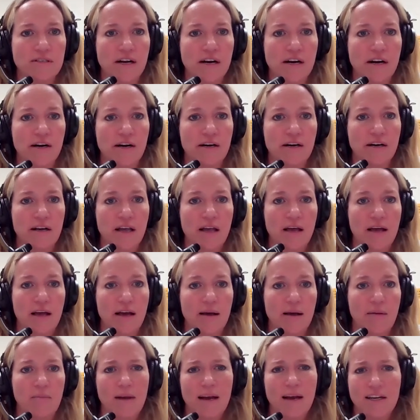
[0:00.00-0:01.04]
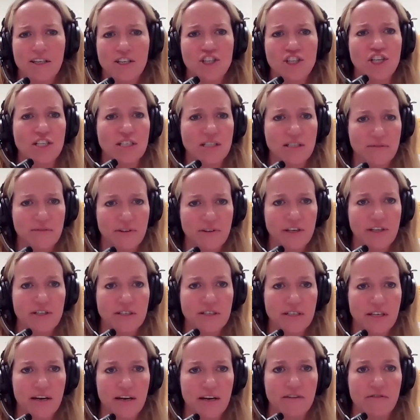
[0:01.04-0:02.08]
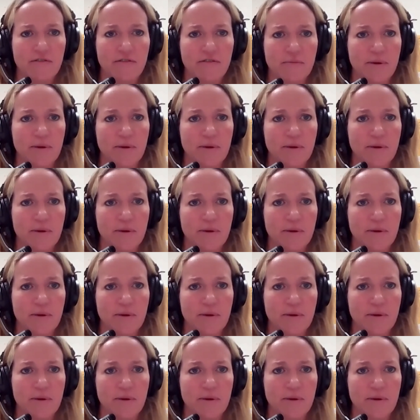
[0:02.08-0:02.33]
are, not just for yourself,